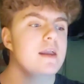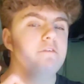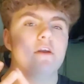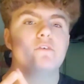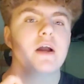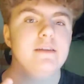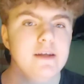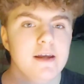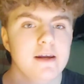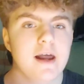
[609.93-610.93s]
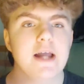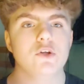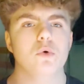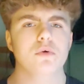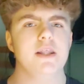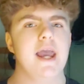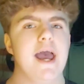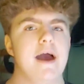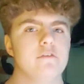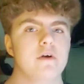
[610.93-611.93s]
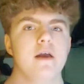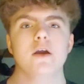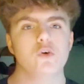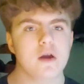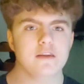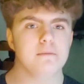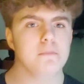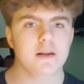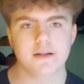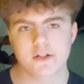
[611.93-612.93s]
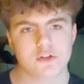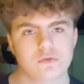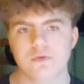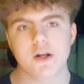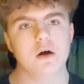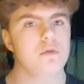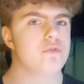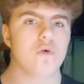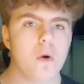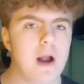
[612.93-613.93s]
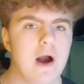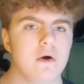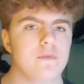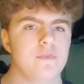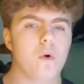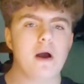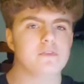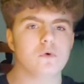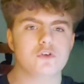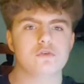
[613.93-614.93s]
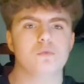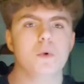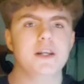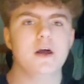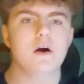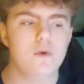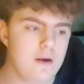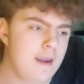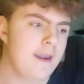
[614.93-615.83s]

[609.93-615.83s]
Even if I did, I don't really have crazy money to just, you know, throw out the window